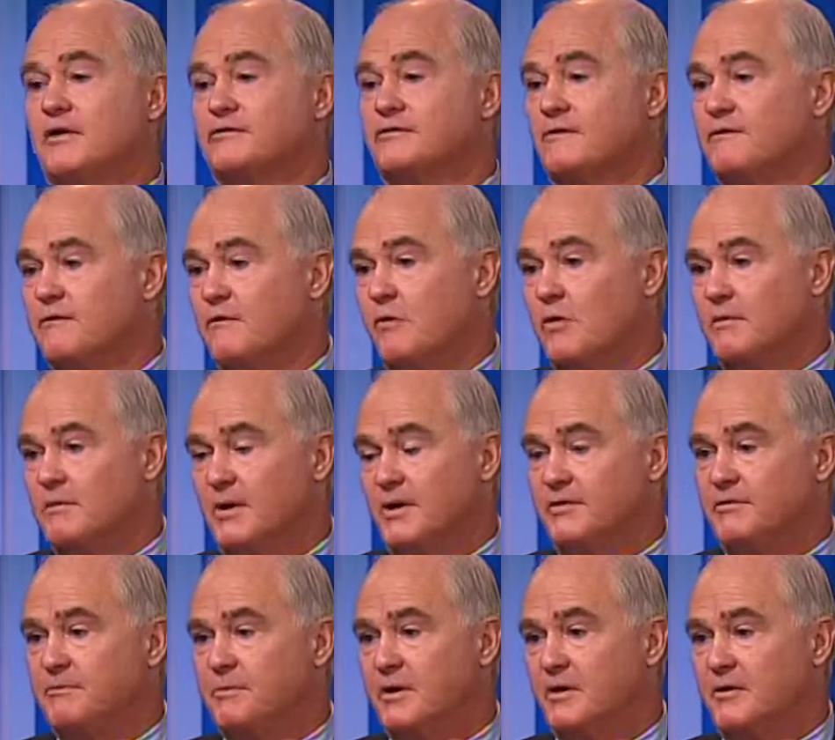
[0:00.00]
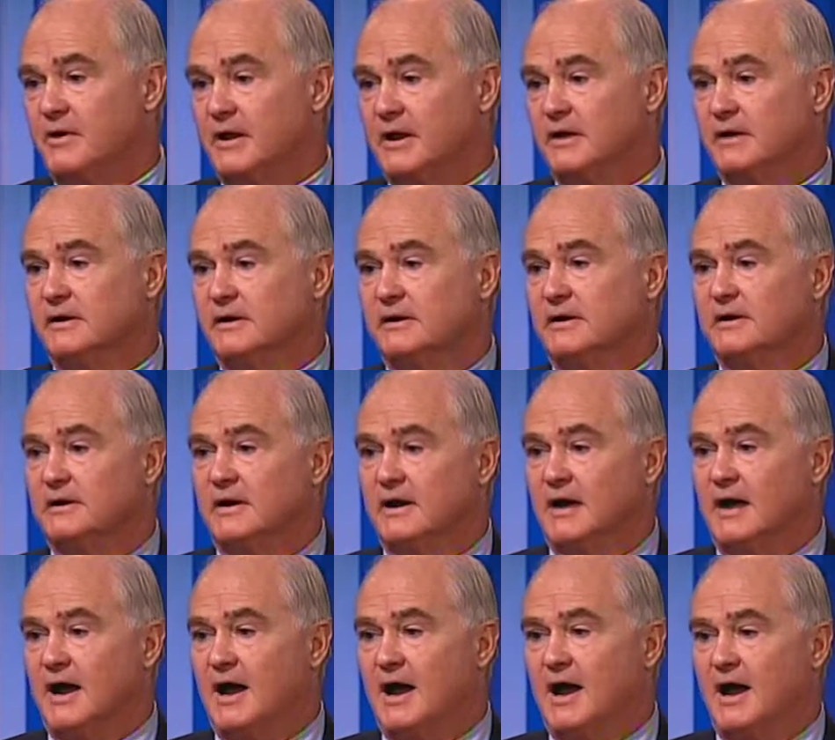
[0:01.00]
is a four month period.
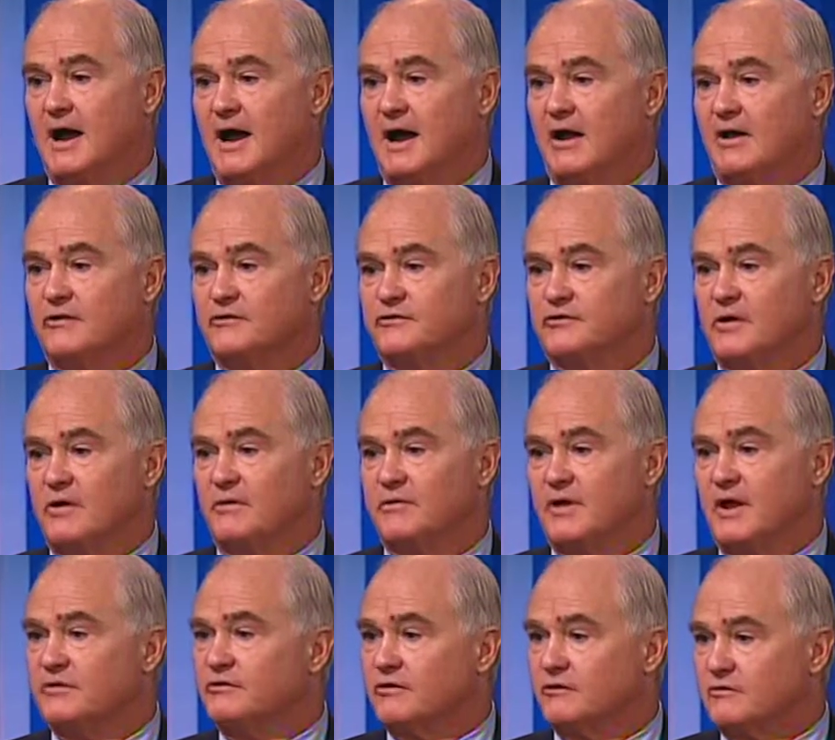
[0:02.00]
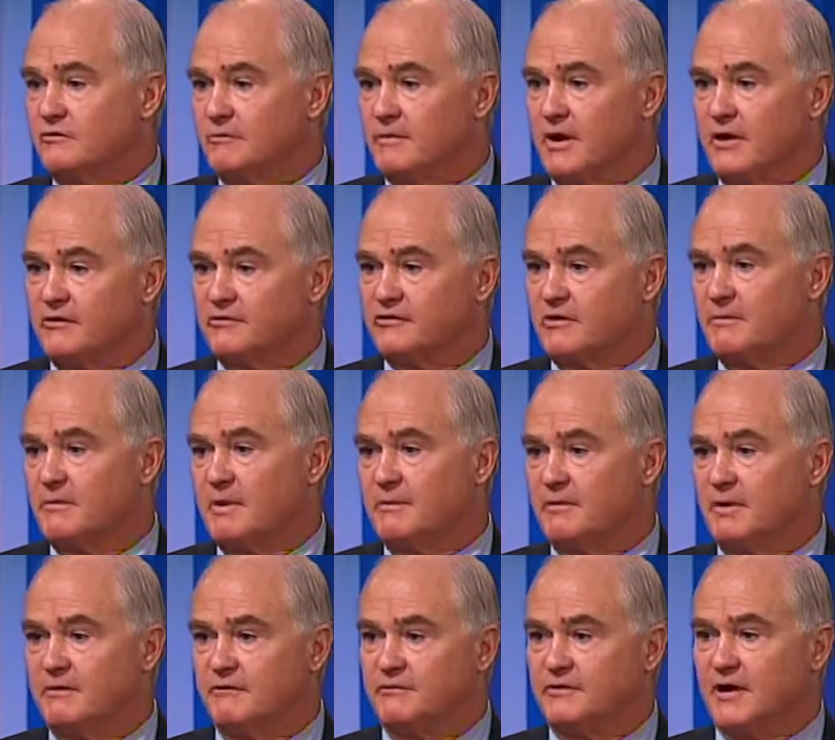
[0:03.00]
Uh, so that's a tremendous
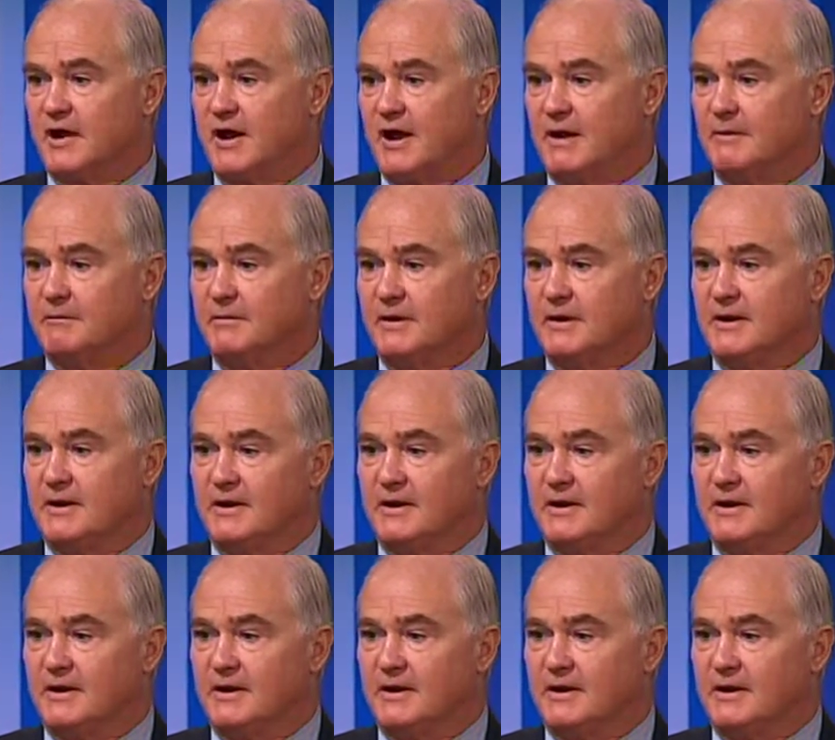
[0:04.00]
commitment of time.